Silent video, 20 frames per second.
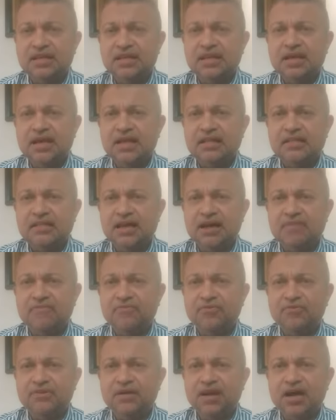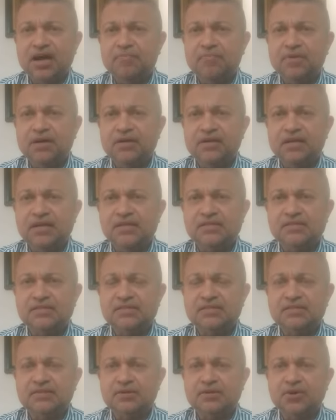and therefore the government
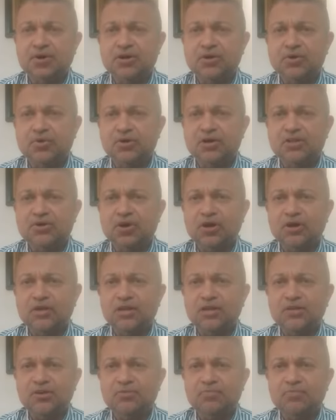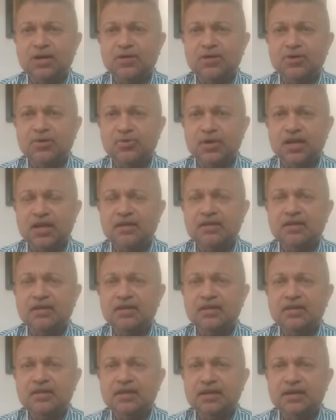has got no other alternative but to look at
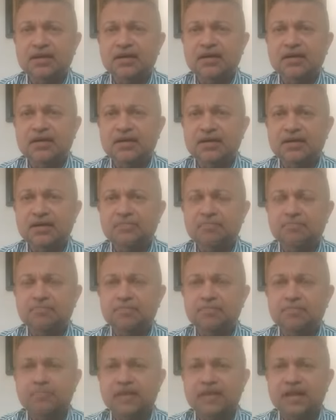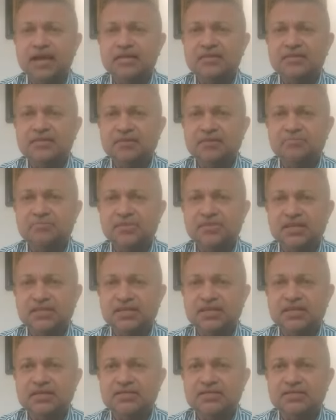mechanisms
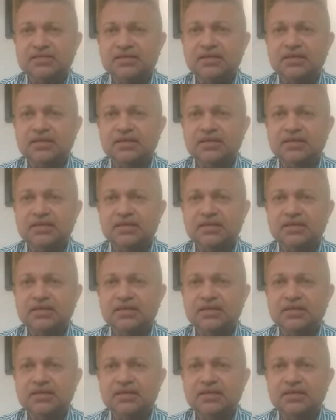such as